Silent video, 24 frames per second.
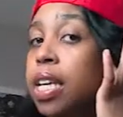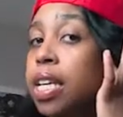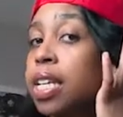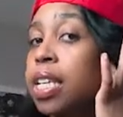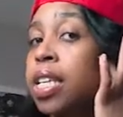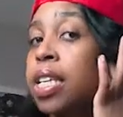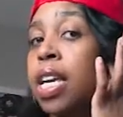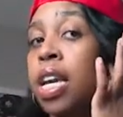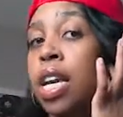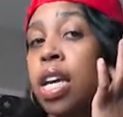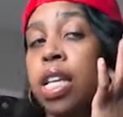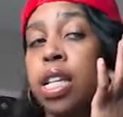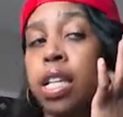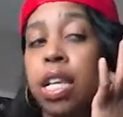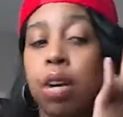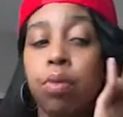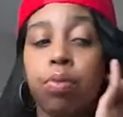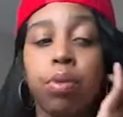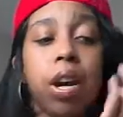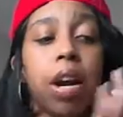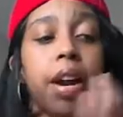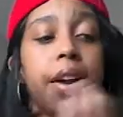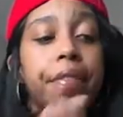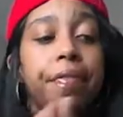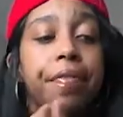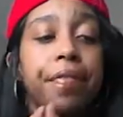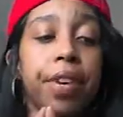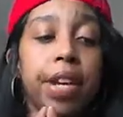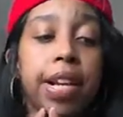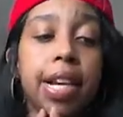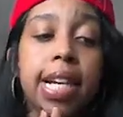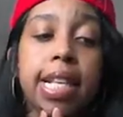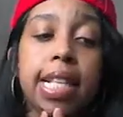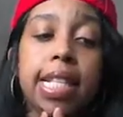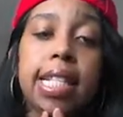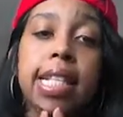getting up with her
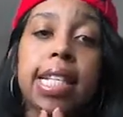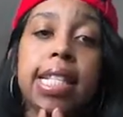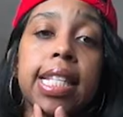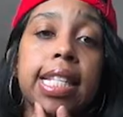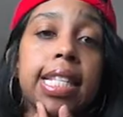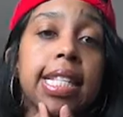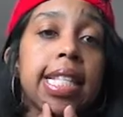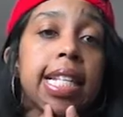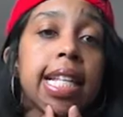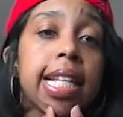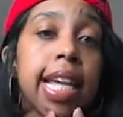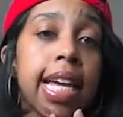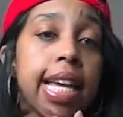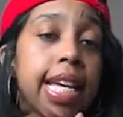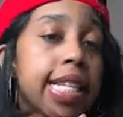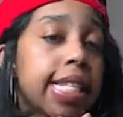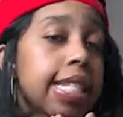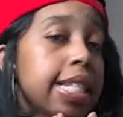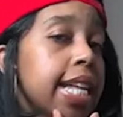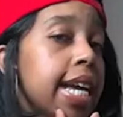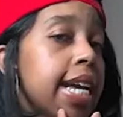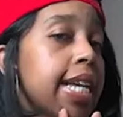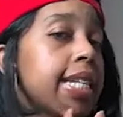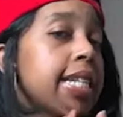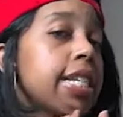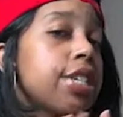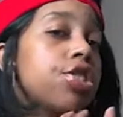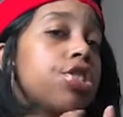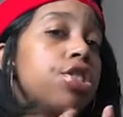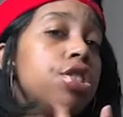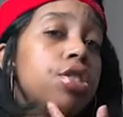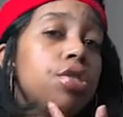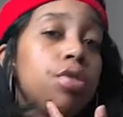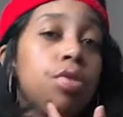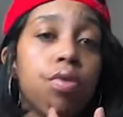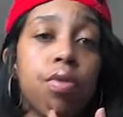friends, cause it's the last night that
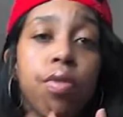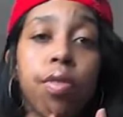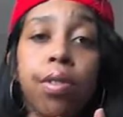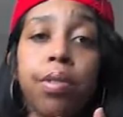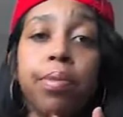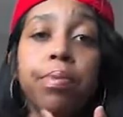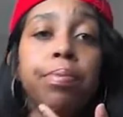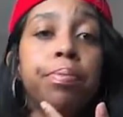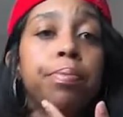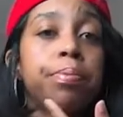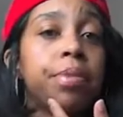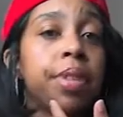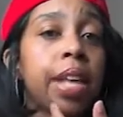she gonna